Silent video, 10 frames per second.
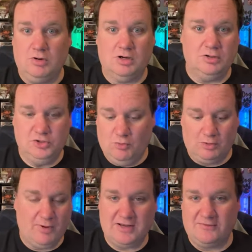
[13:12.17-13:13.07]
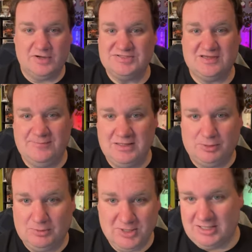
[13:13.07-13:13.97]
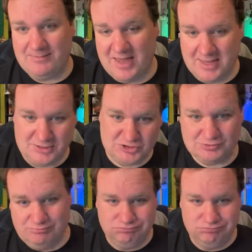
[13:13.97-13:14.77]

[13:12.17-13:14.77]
running the risk of being permanently banned.